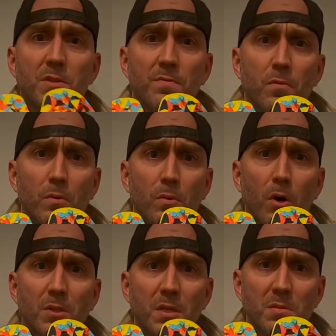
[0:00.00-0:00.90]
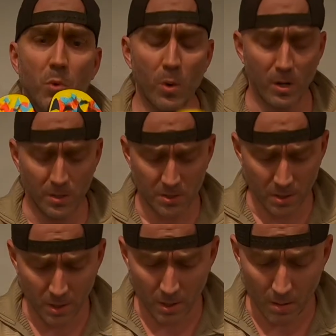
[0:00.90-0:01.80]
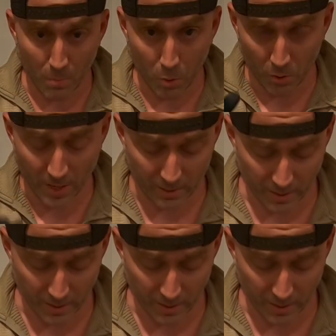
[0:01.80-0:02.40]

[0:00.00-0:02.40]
for autism awareness. More on that